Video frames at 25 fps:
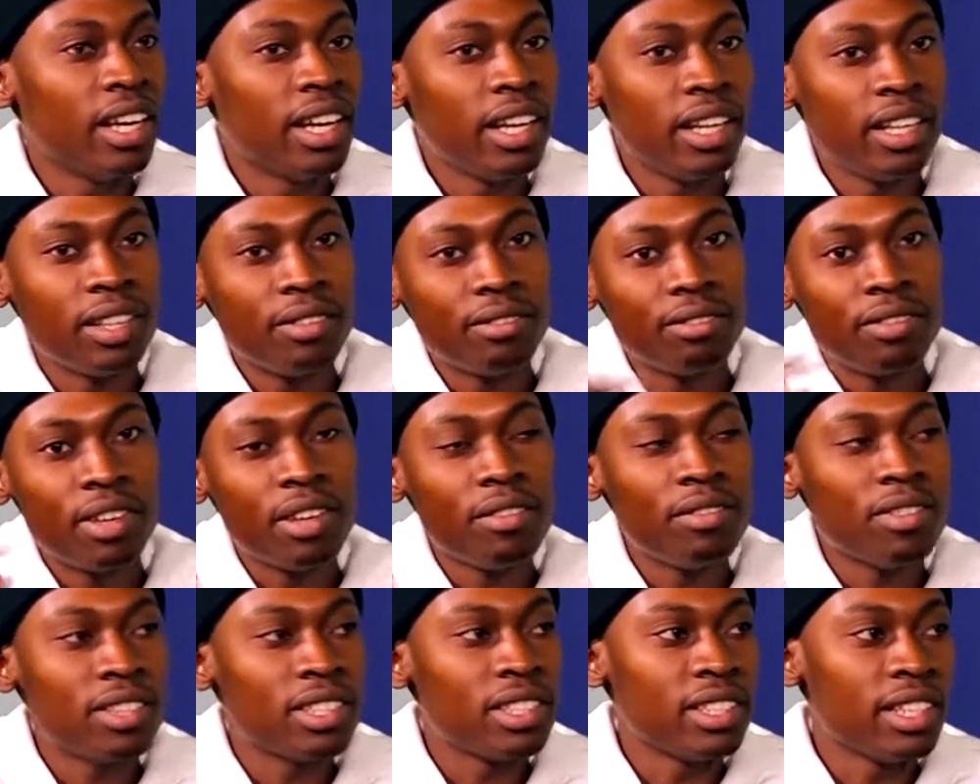And then
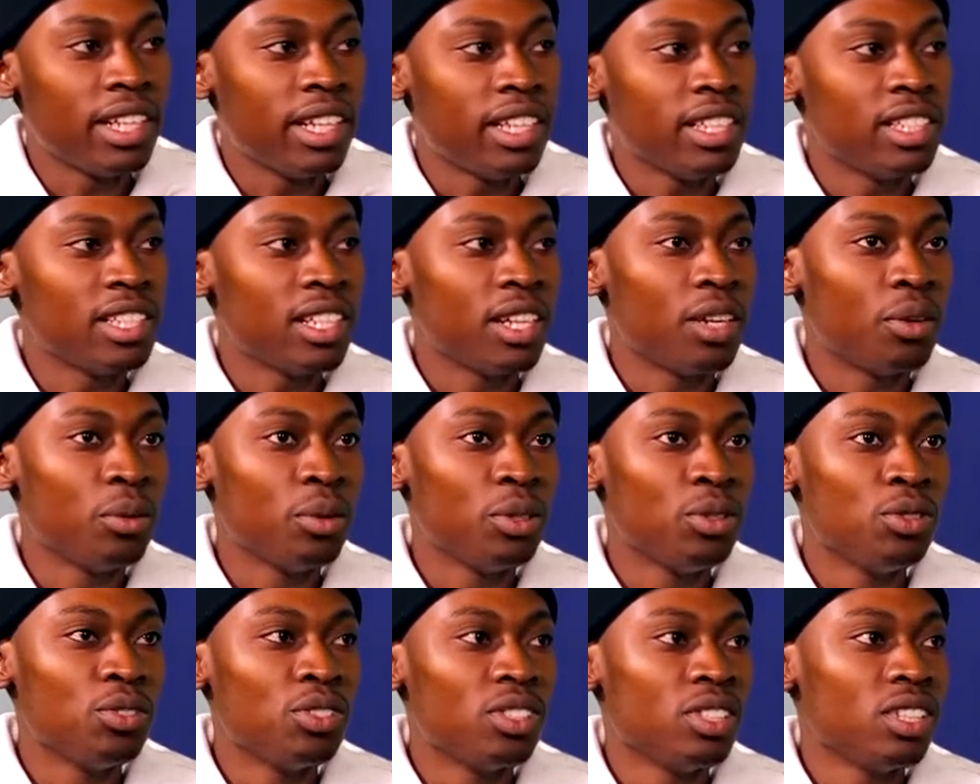5 years later,
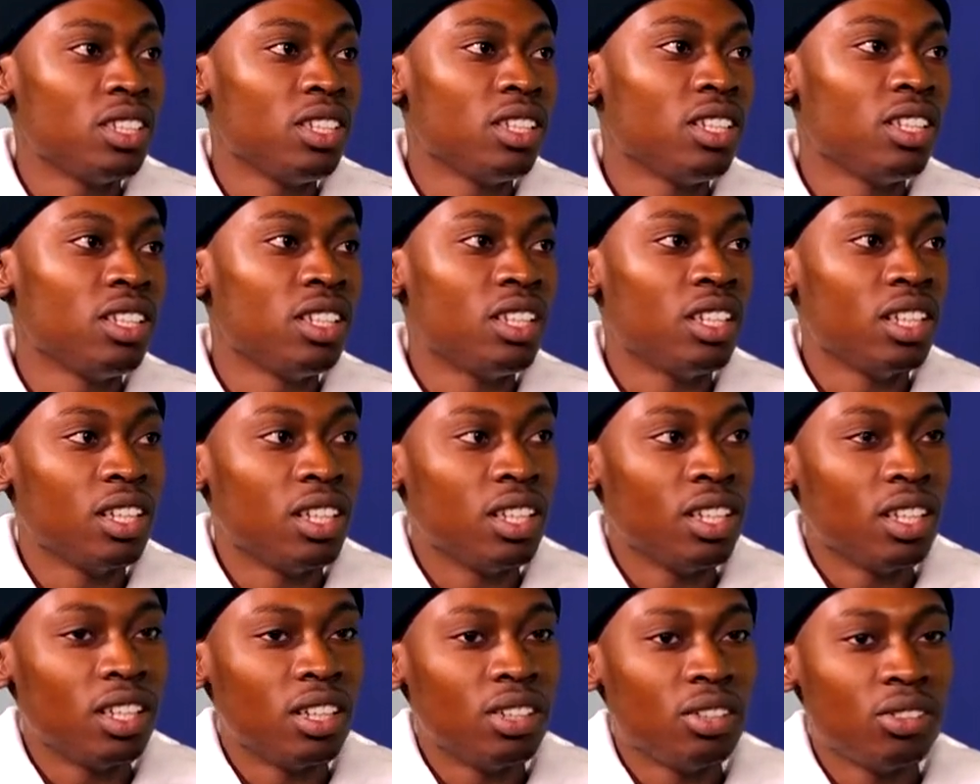when you see,
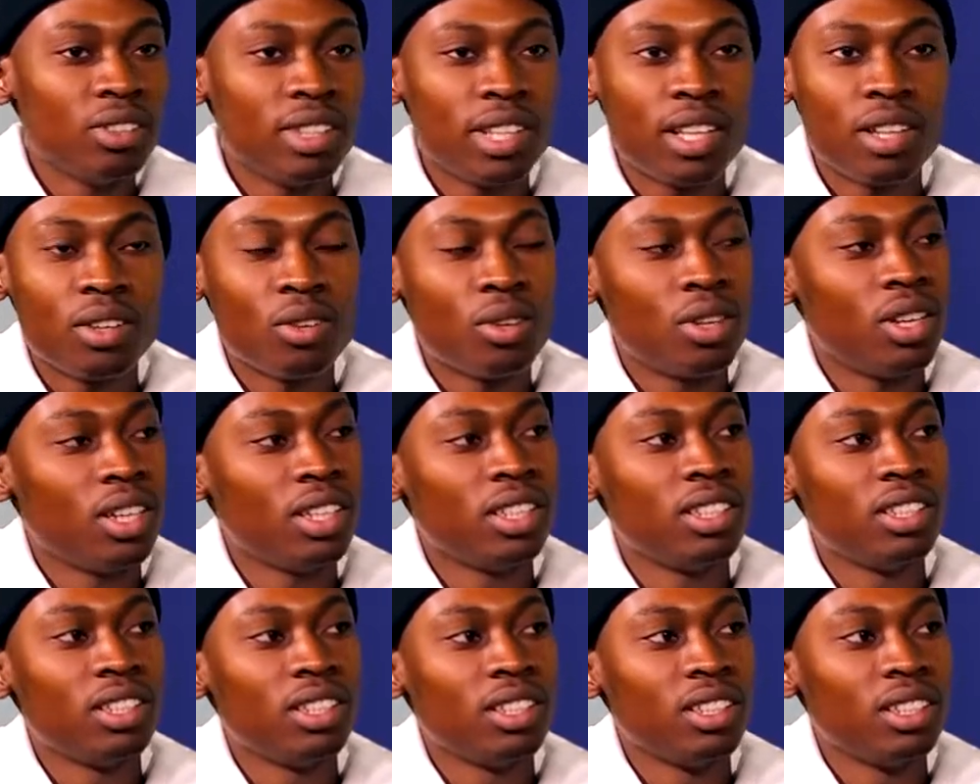you're like,
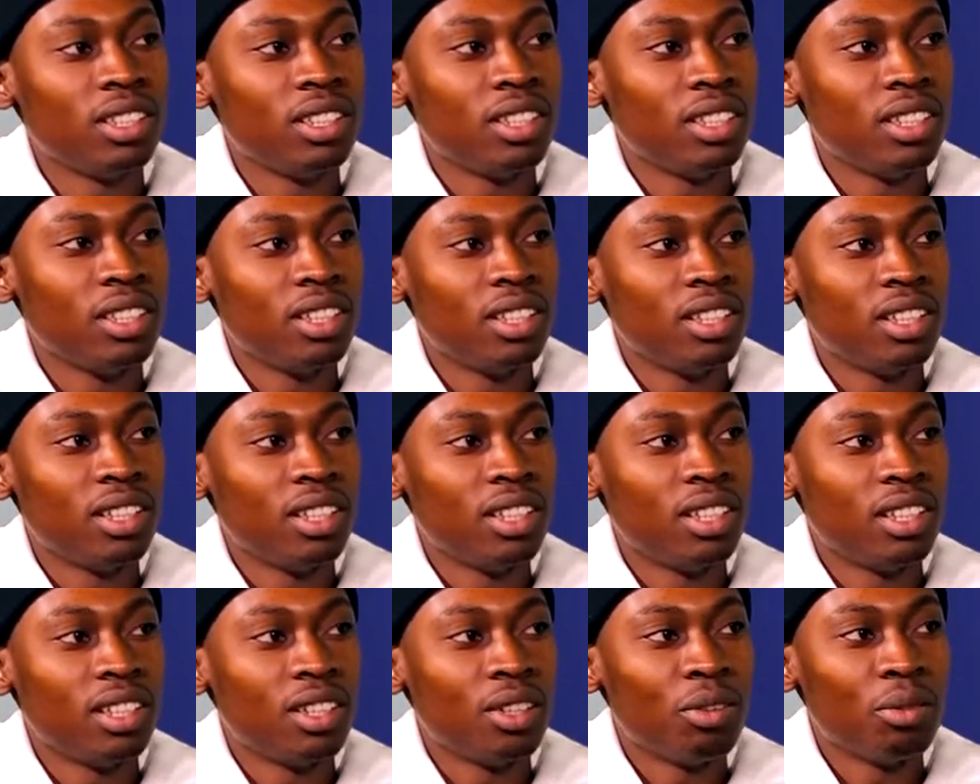what?
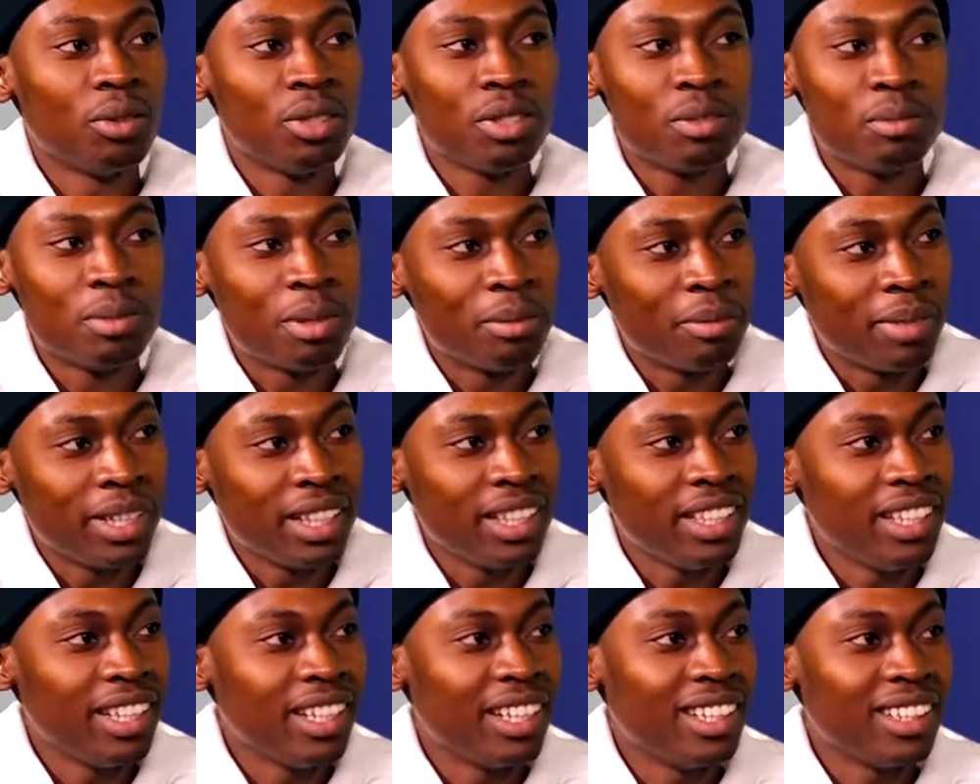Where's my
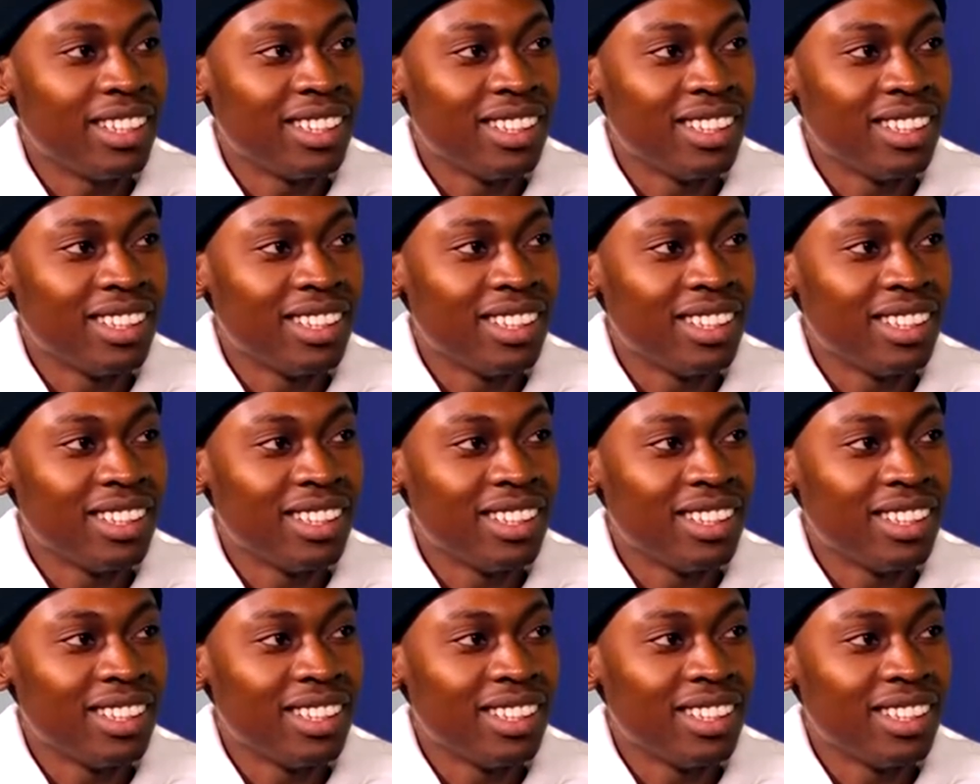money at?